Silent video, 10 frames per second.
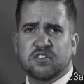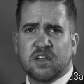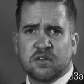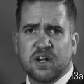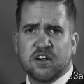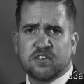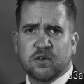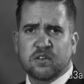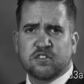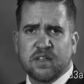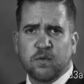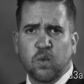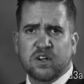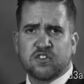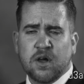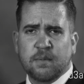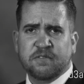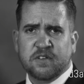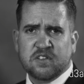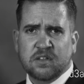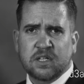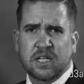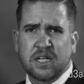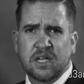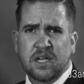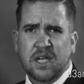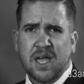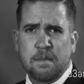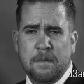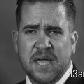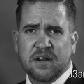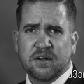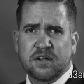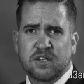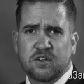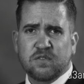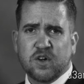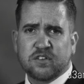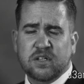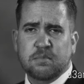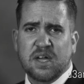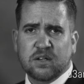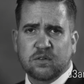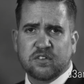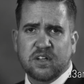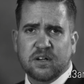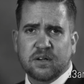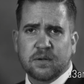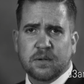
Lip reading: Southern Arizona's Level 1 trauma facility at Banner University Medical Center.